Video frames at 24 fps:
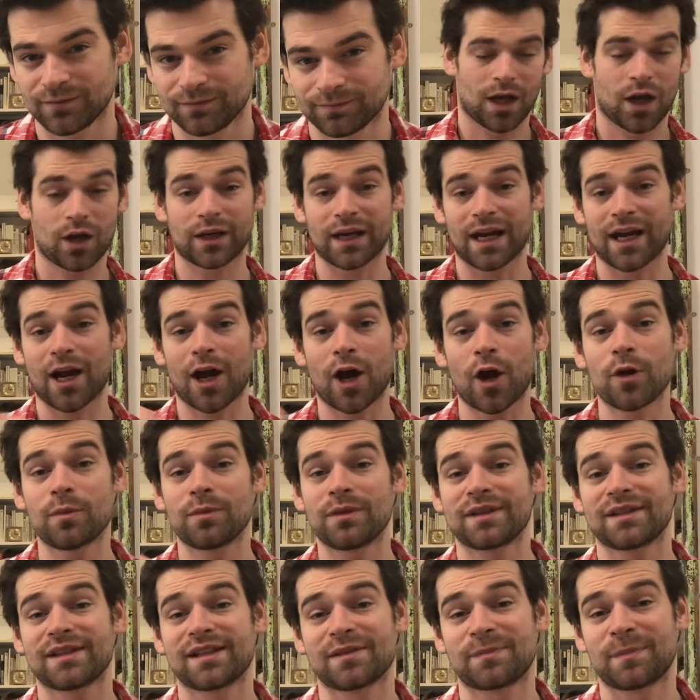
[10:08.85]
Okay, I hope
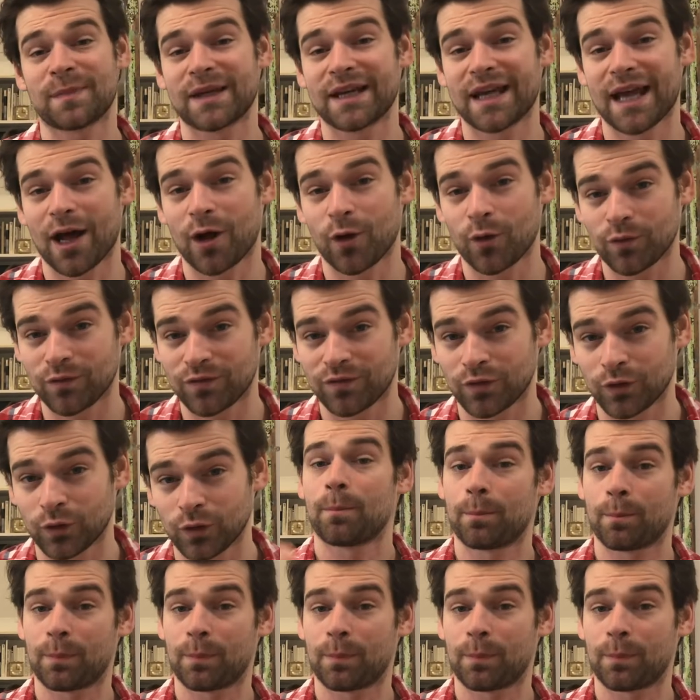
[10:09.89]
this has been helpful.